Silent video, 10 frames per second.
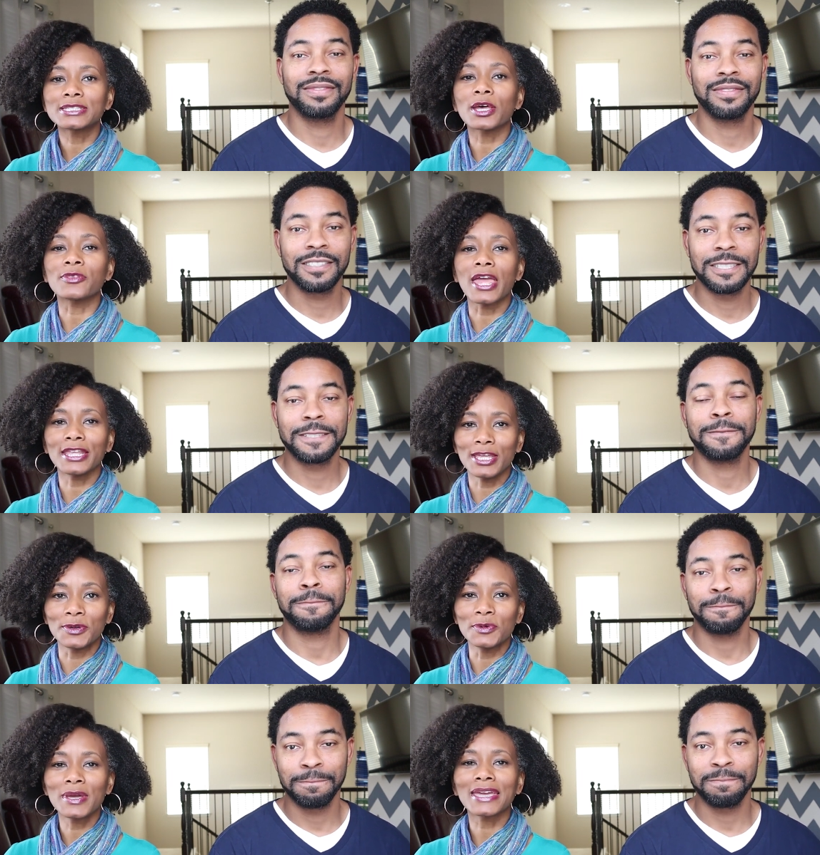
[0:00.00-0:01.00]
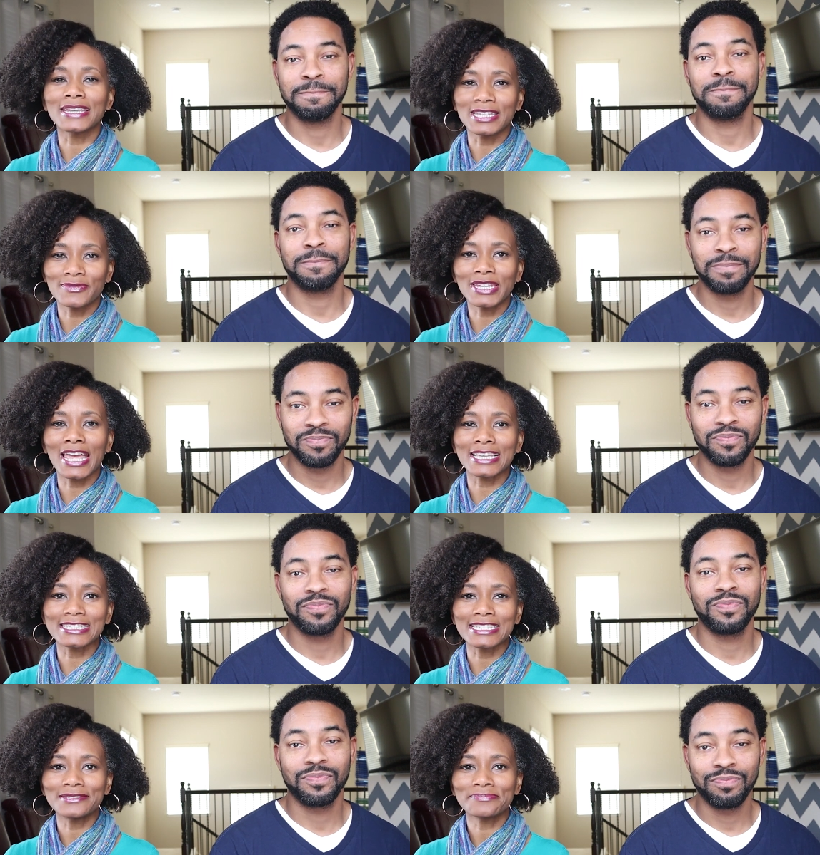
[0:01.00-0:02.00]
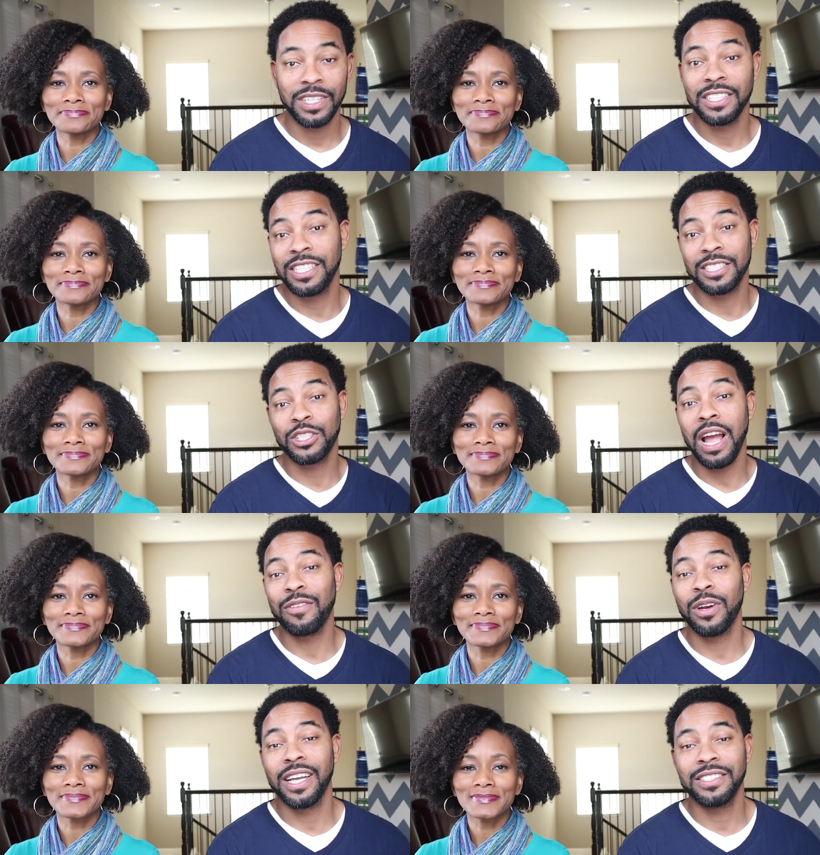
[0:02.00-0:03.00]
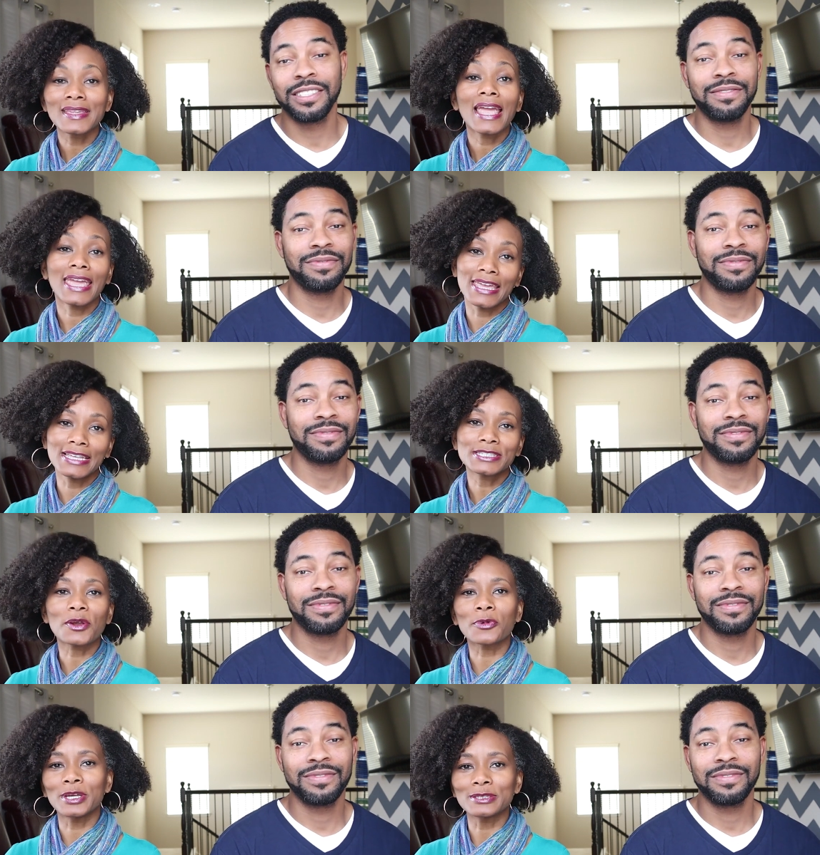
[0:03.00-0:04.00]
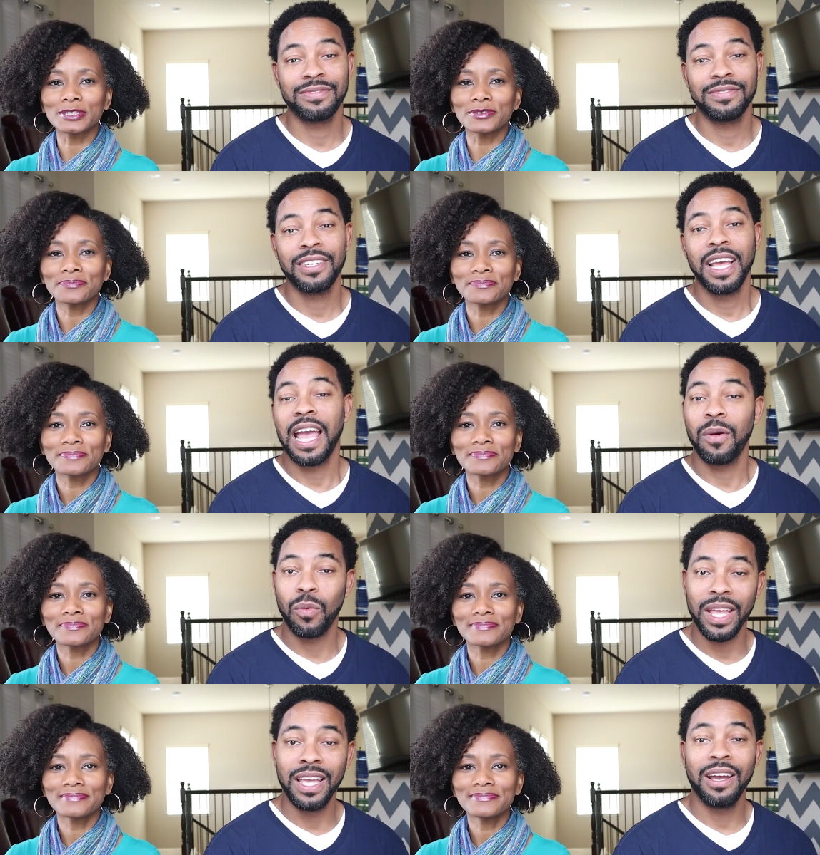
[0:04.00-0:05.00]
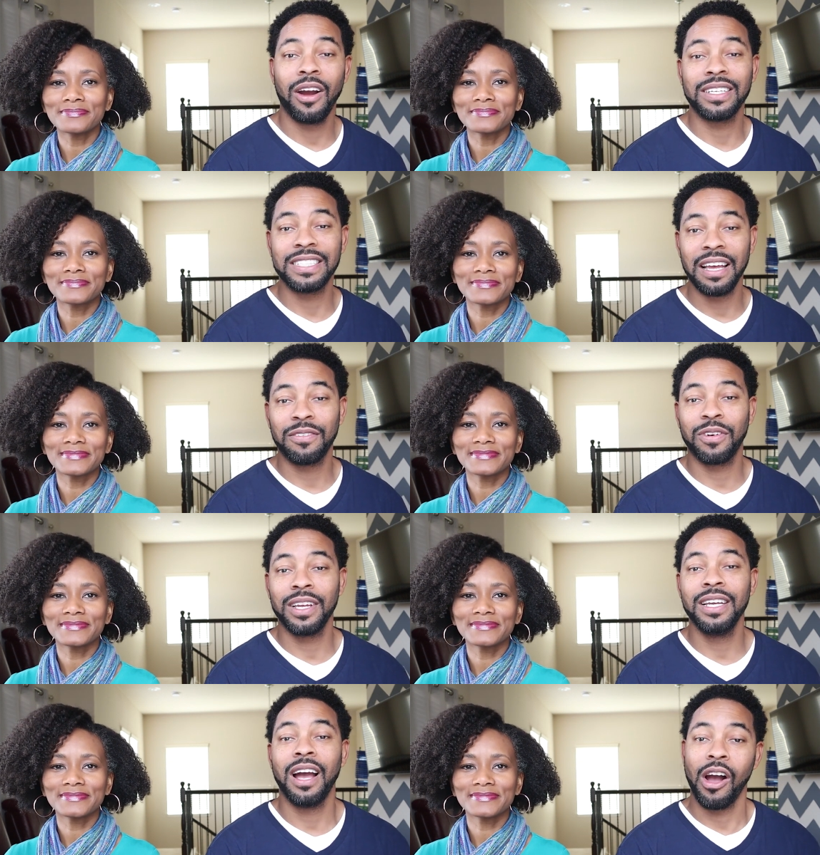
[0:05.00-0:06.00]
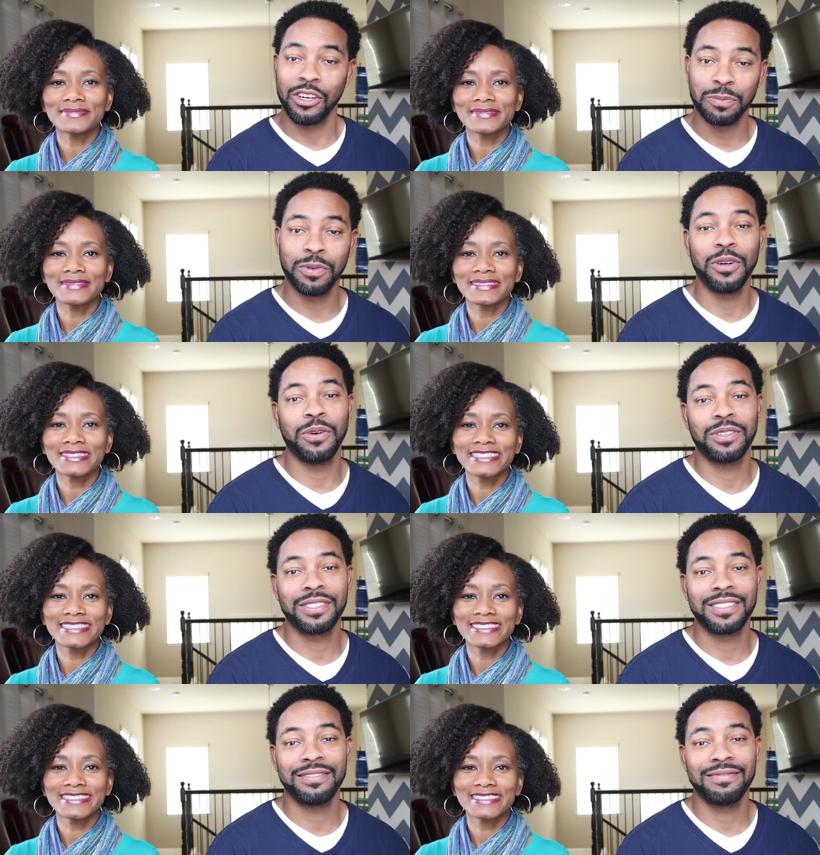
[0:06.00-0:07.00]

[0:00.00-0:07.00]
Speaker 1: so that you can leave a legacy.
Speaker 2: She's a travel agent.
Speaker 1: He's a realtor.
Speaker 2: And we are debt-free entrepreneurs.